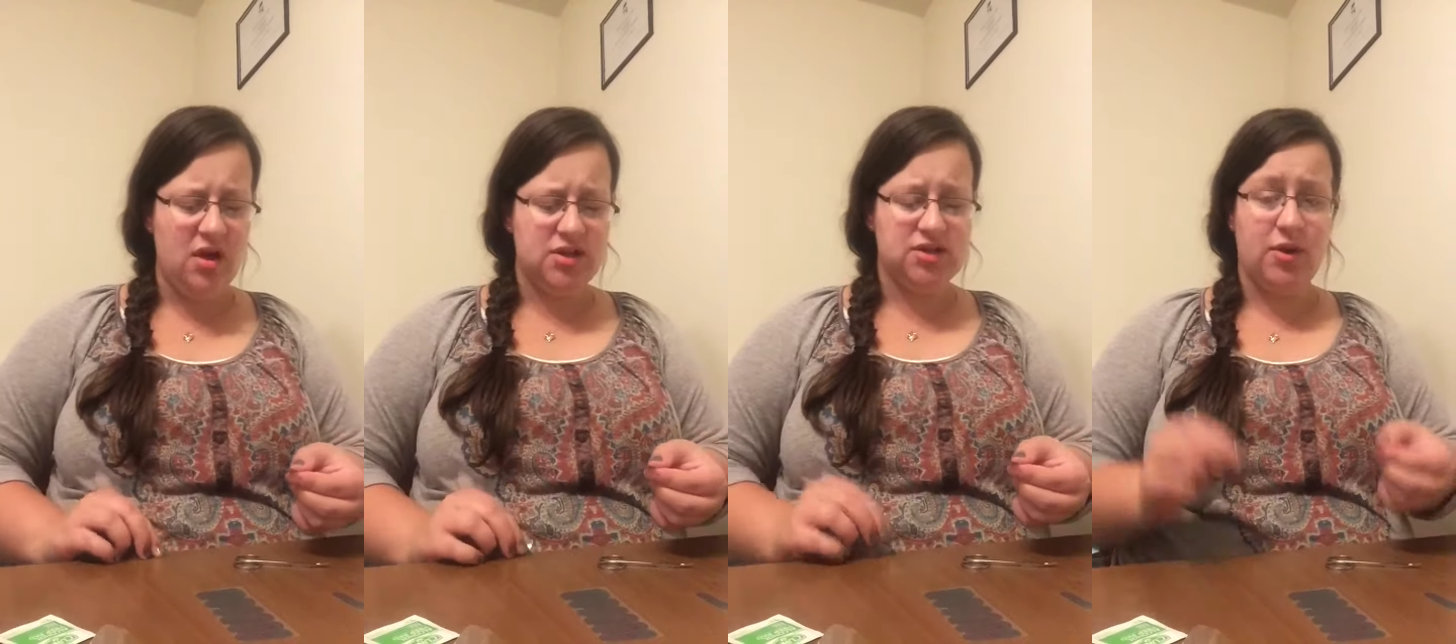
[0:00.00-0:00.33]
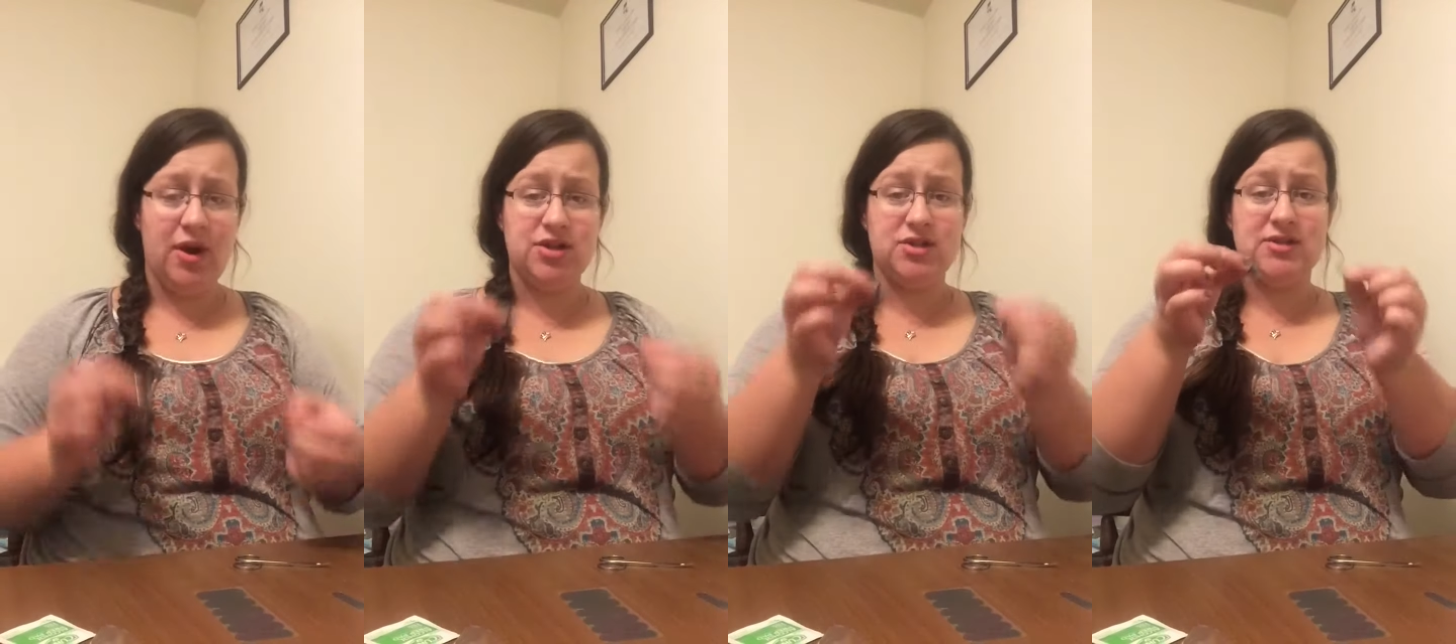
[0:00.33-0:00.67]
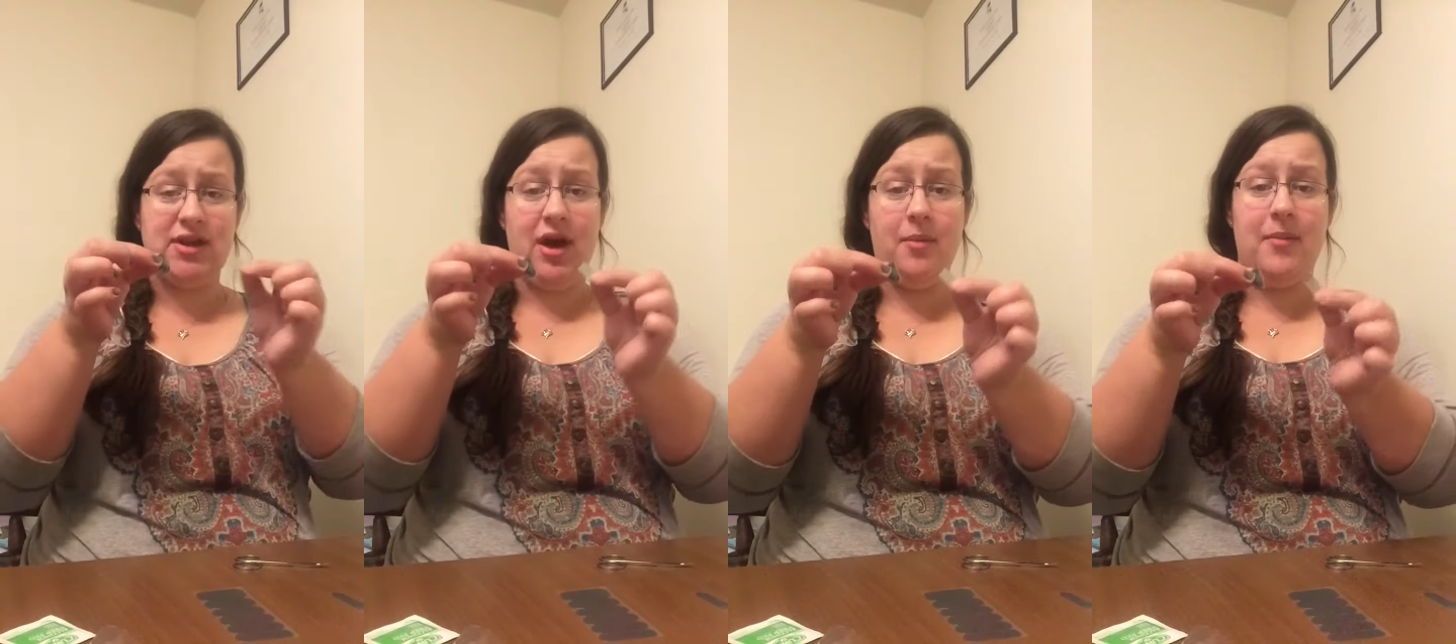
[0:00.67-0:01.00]
So I
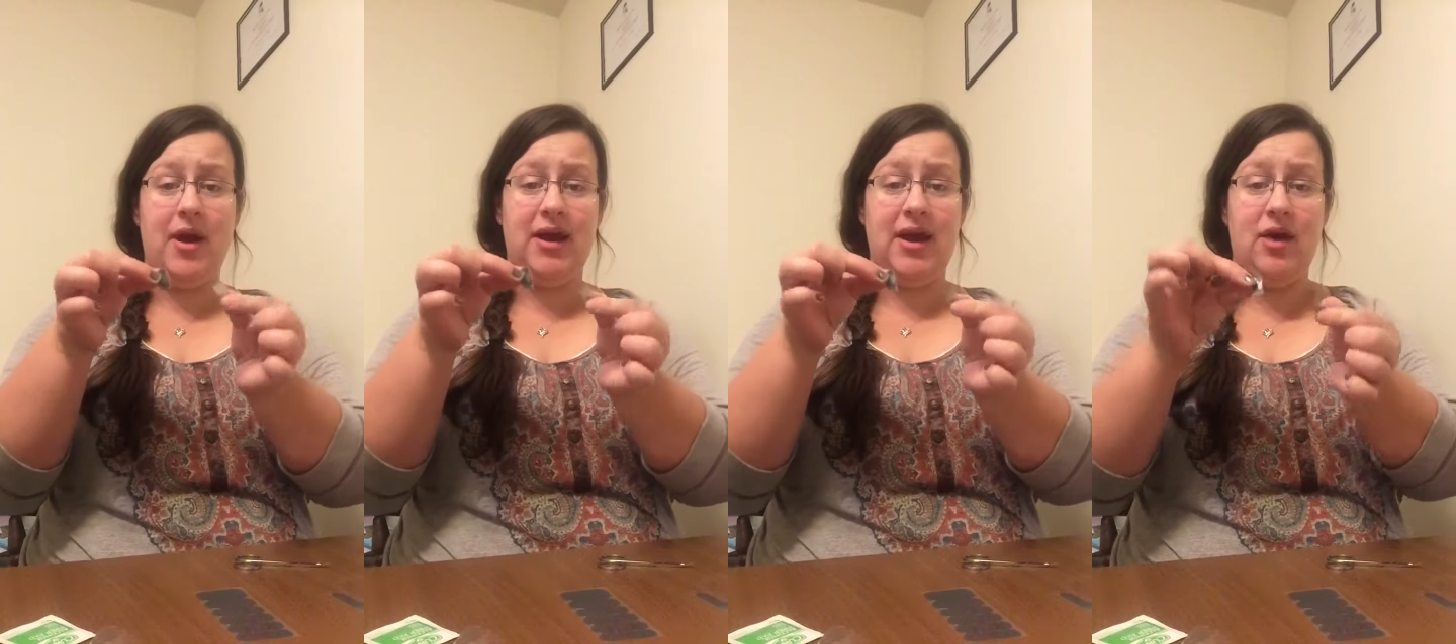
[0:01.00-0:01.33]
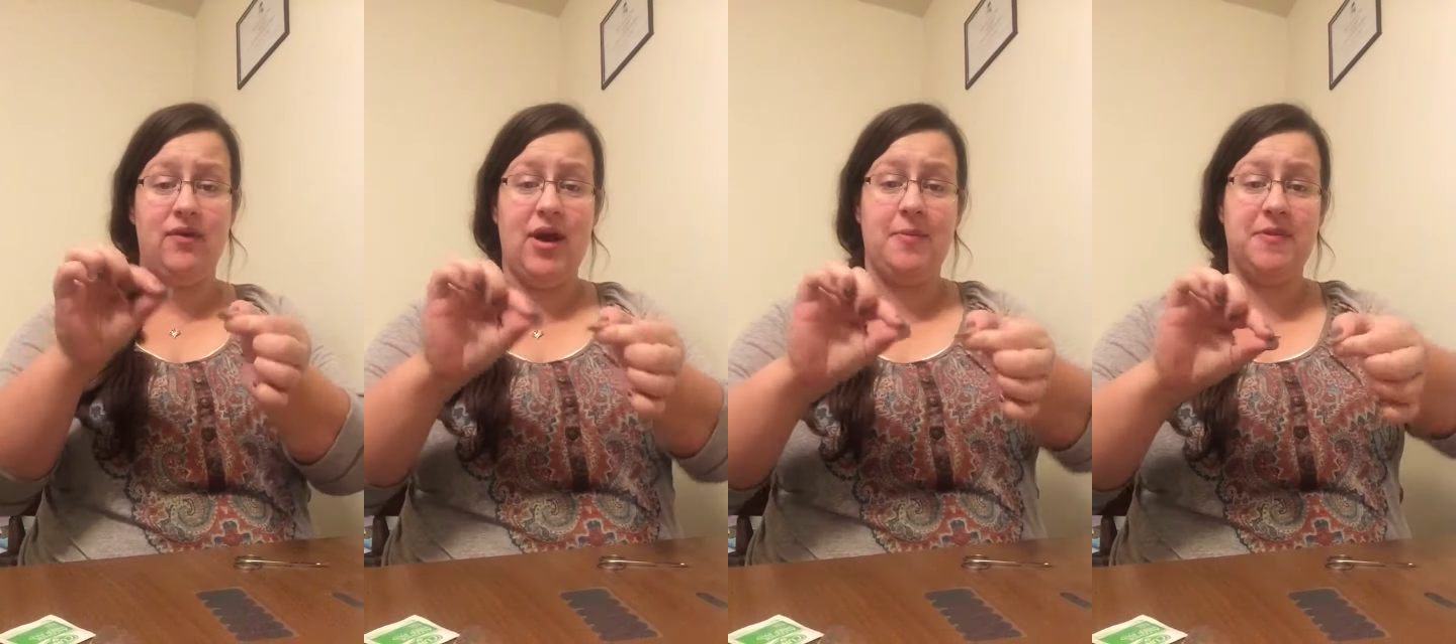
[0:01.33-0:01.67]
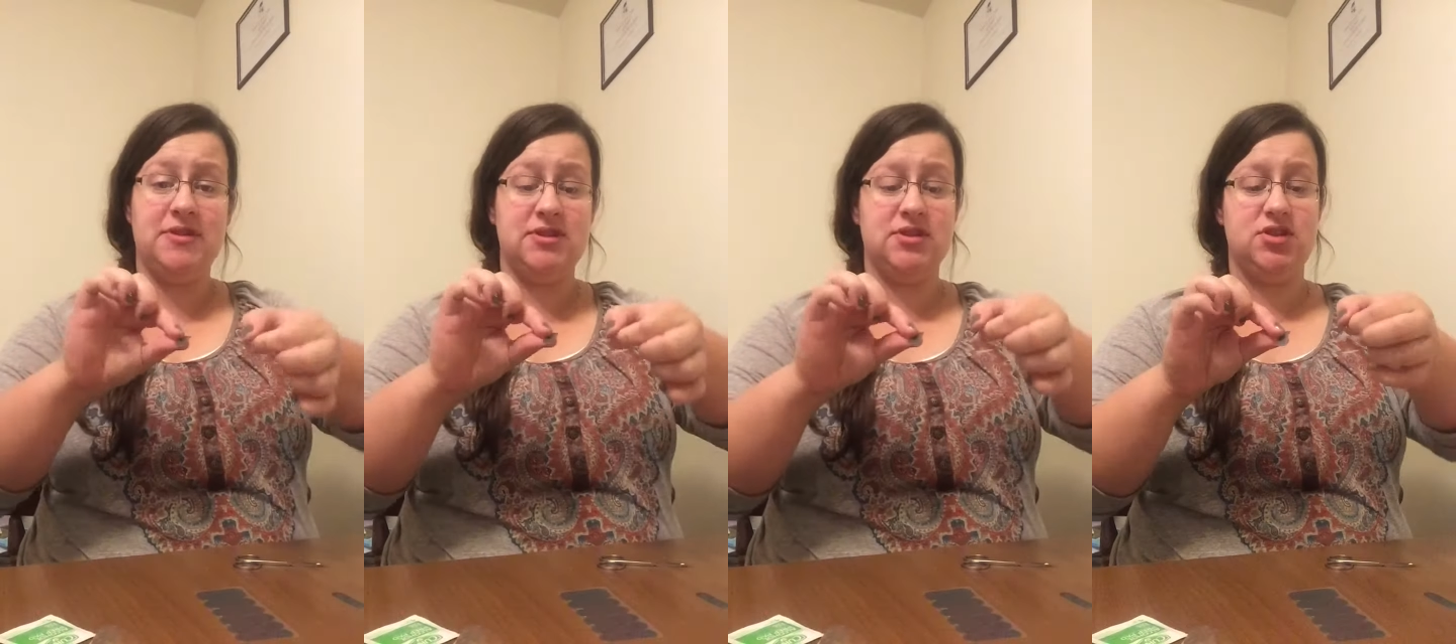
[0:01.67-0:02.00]
just cut my nail wrap.
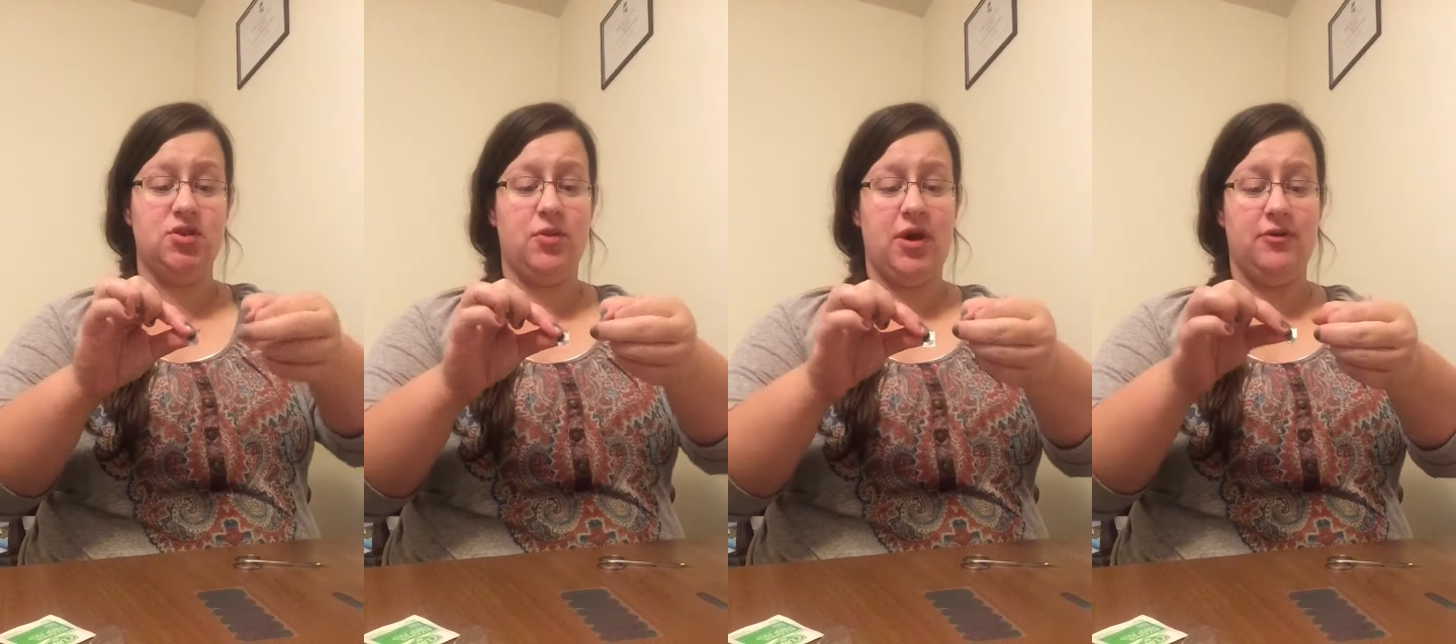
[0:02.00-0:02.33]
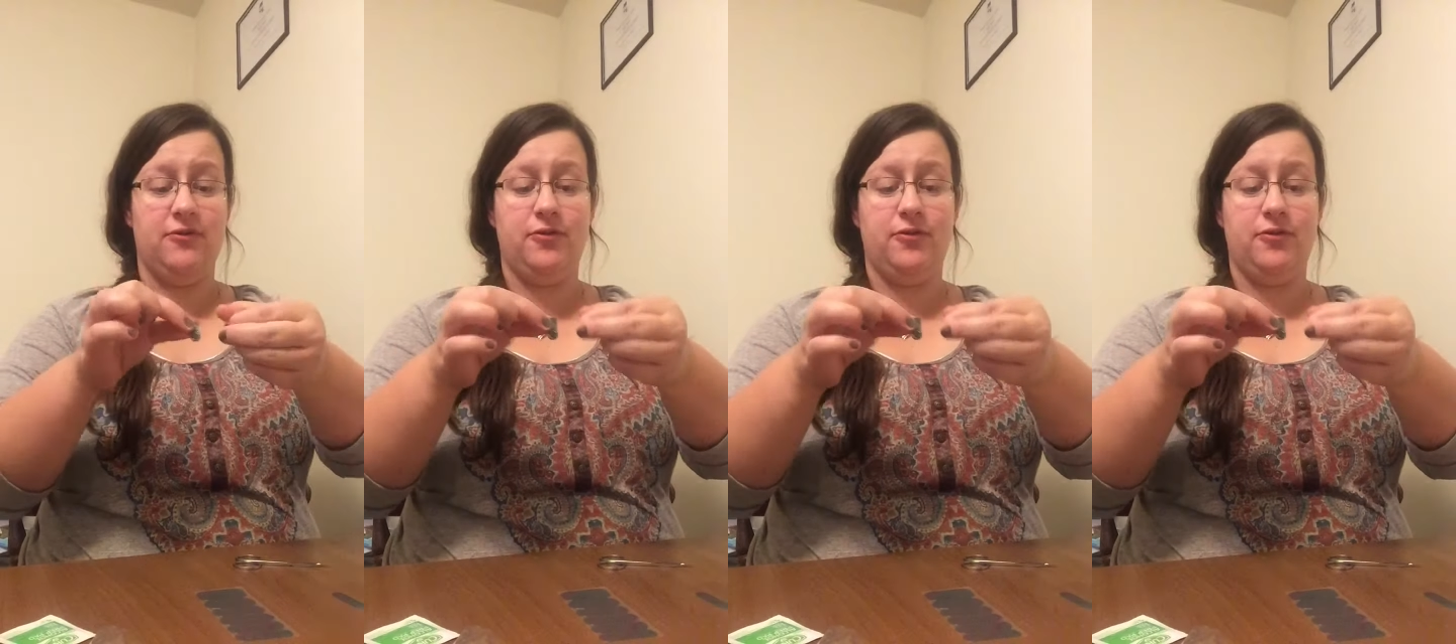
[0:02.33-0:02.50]
This is the one